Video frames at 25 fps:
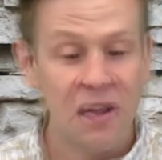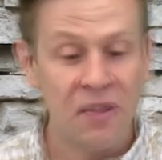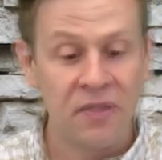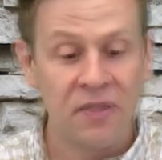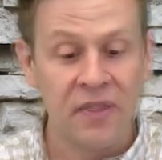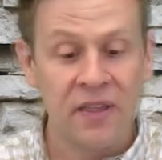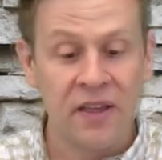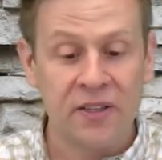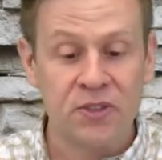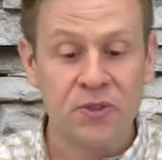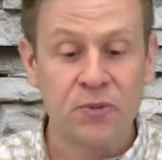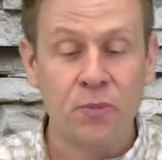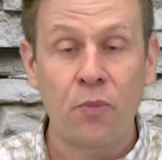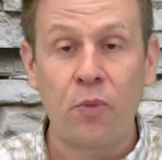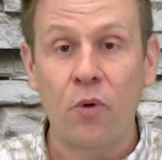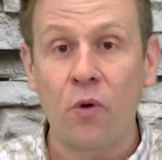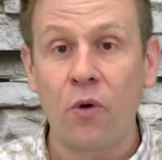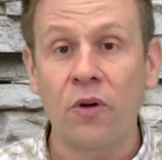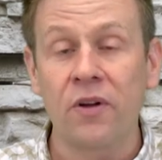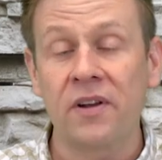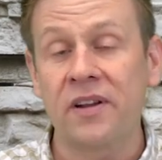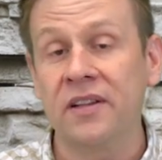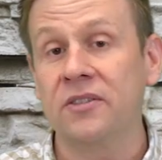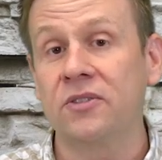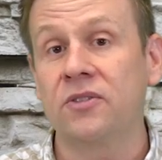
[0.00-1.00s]
This
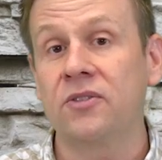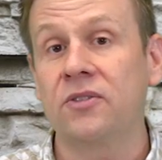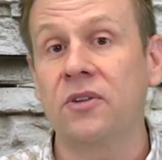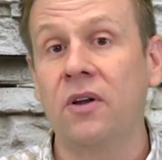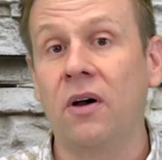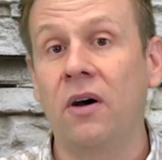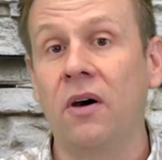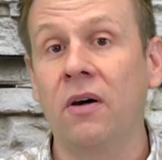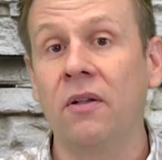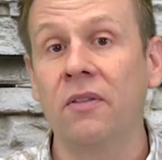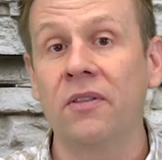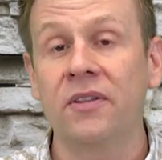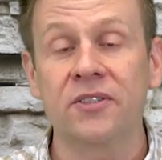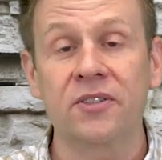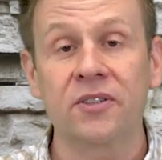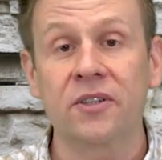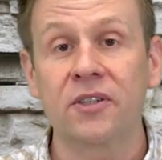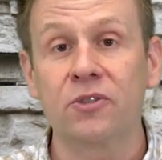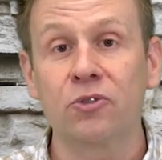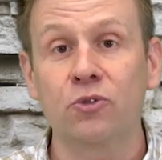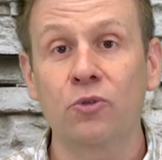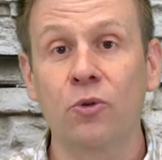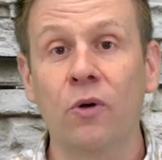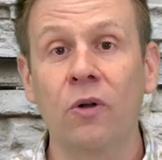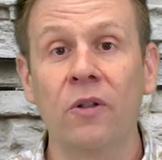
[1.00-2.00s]
board install, this
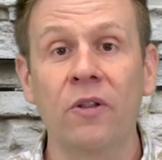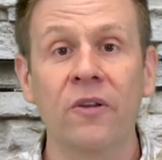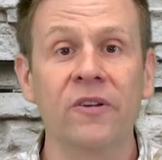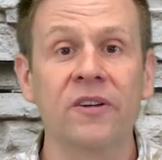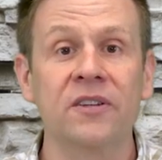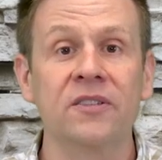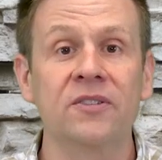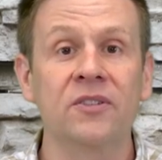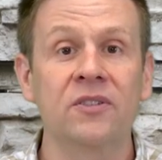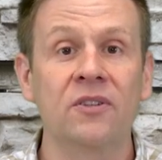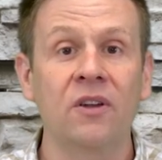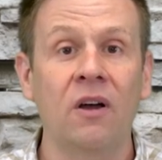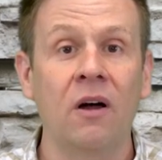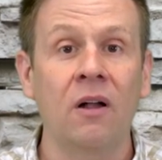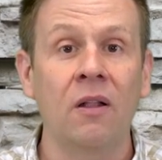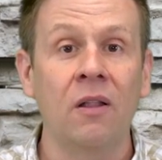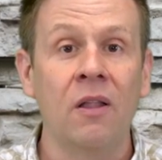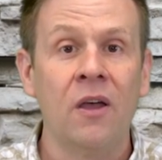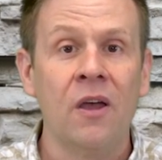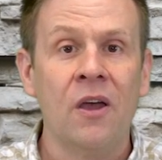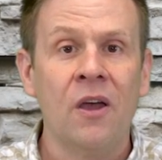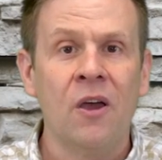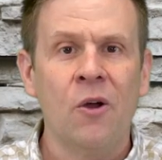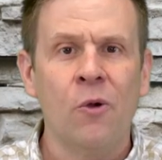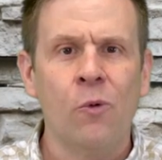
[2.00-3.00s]
controller install
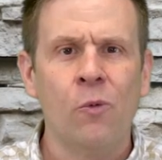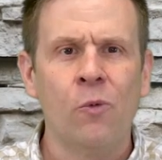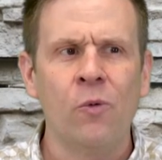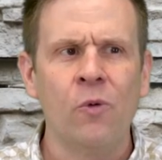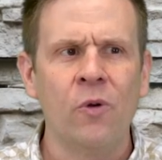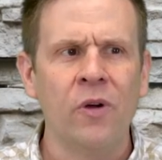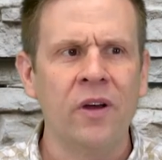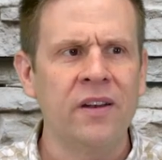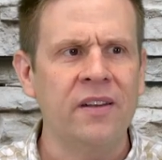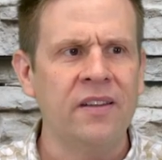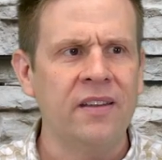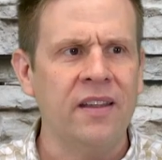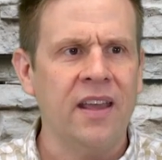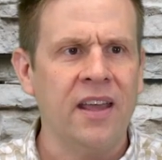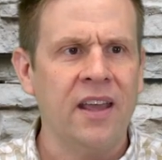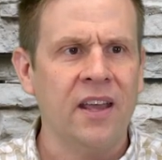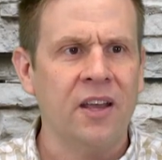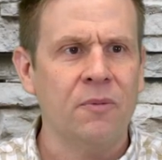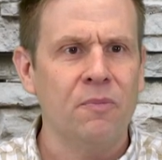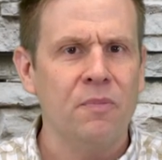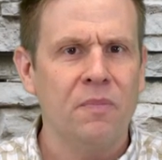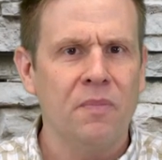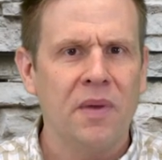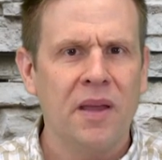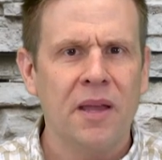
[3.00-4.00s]
would
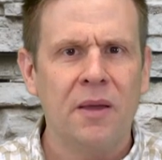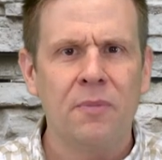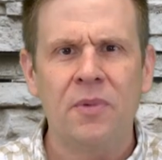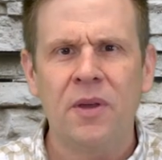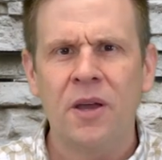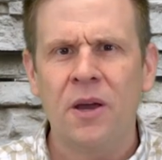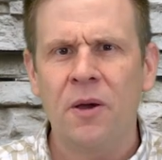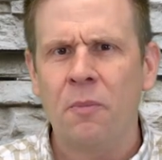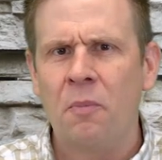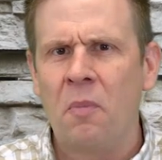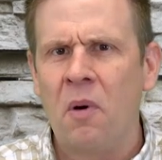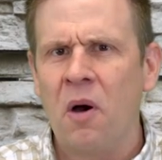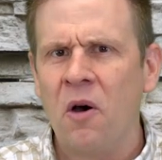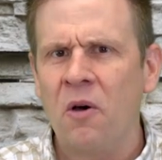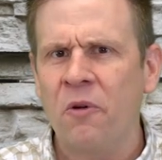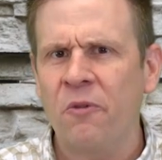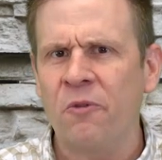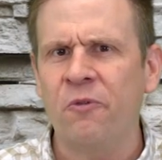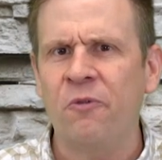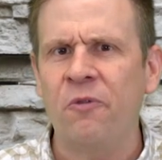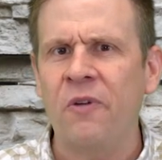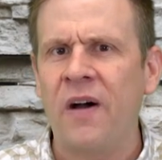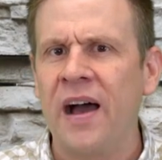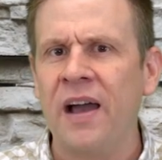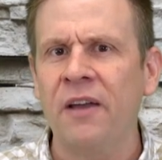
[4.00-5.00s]
take maybe about
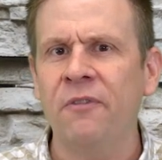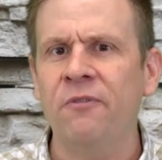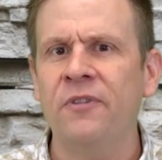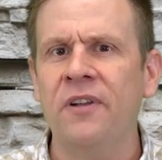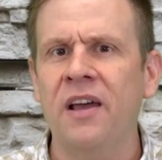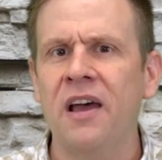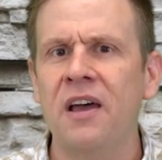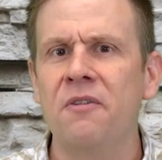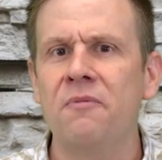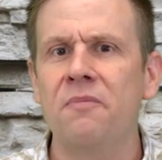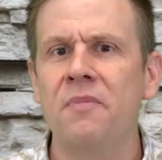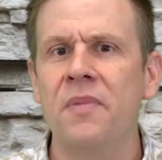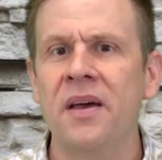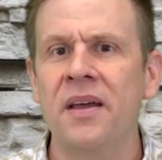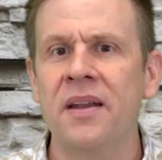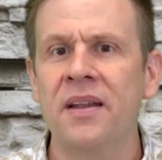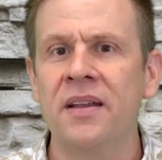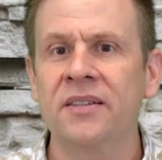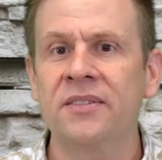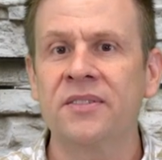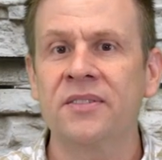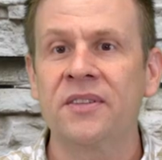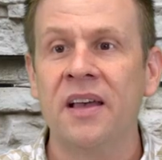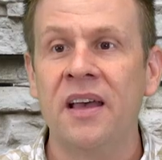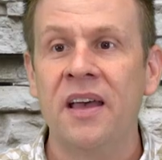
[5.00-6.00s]
five ten
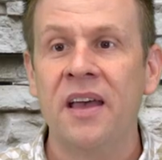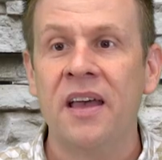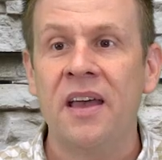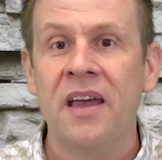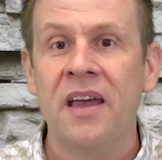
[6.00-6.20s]
minutes.